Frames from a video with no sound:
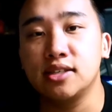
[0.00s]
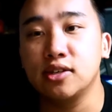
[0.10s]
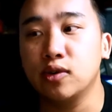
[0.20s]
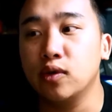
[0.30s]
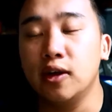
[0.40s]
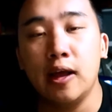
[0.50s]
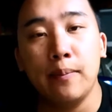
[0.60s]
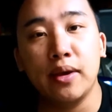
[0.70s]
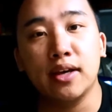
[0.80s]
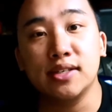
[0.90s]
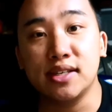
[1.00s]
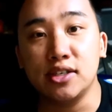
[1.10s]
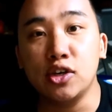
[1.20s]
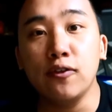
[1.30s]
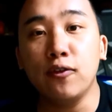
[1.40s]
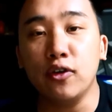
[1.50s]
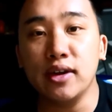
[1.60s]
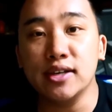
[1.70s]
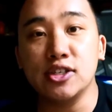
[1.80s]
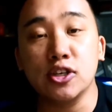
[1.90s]
So because the
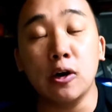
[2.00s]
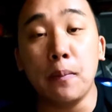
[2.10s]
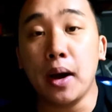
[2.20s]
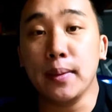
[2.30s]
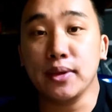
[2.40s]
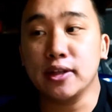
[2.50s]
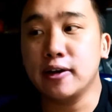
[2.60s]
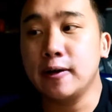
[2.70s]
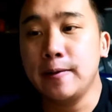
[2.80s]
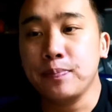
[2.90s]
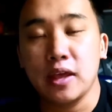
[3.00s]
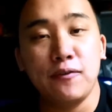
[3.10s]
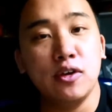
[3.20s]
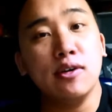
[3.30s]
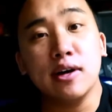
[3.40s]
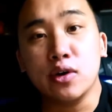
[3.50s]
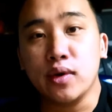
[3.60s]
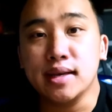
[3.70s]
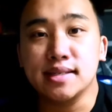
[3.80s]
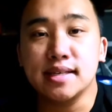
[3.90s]
240 is so popular, if you go on
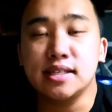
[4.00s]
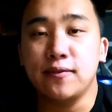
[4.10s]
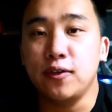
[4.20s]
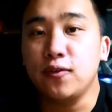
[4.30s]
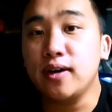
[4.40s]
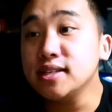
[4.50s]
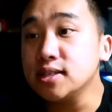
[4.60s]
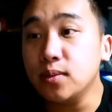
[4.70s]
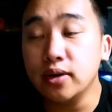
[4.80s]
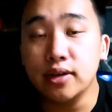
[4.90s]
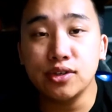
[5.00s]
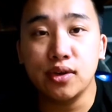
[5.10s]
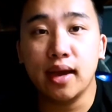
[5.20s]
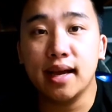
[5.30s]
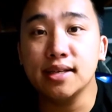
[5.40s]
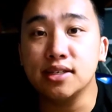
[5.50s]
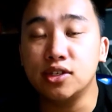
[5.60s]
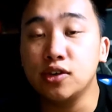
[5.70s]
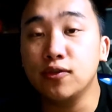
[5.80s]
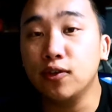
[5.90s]
Craigslist, if you find someone else who has a
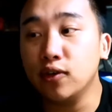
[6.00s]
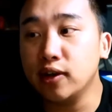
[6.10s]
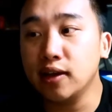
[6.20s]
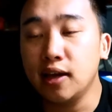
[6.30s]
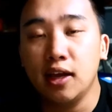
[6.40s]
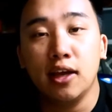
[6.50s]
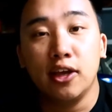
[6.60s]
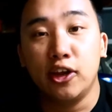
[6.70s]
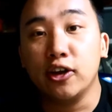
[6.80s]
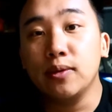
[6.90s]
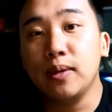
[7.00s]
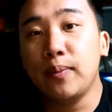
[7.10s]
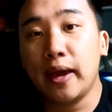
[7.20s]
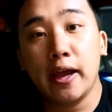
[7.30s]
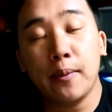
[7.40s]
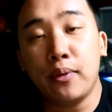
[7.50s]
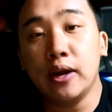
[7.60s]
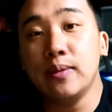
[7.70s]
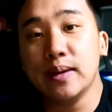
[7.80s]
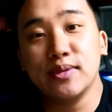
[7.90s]
240, you're going to be paying a
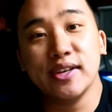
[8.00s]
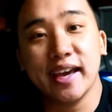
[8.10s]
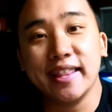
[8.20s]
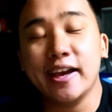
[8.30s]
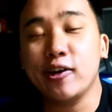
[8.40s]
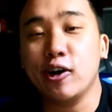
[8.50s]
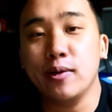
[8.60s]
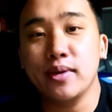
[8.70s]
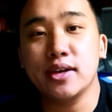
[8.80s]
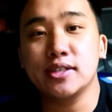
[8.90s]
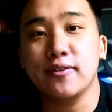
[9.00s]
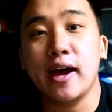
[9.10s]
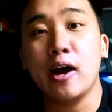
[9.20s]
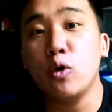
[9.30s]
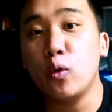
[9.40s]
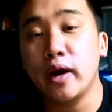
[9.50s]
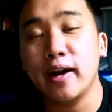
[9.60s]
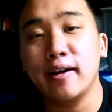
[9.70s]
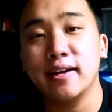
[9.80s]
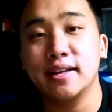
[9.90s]
premium to get that car because of how
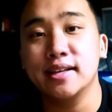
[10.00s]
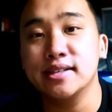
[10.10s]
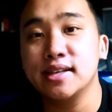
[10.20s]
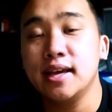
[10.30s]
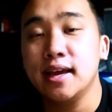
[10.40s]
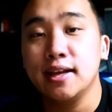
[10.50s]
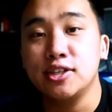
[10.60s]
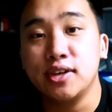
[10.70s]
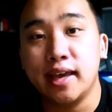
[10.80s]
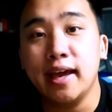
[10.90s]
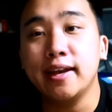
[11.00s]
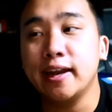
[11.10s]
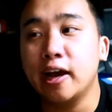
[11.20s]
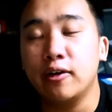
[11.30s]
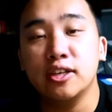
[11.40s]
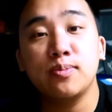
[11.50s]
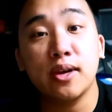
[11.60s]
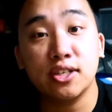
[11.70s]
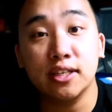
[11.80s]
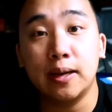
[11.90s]
rare it is to get now,
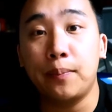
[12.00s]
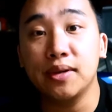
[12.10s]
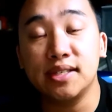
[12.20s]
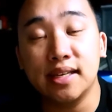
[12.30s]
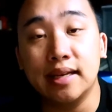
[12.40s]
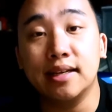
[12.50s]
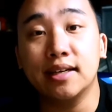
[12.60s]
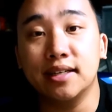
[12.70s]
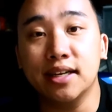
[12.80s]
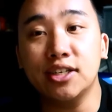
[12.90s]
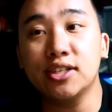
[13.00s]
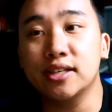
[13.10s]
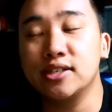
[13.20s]
especially in pristine condition.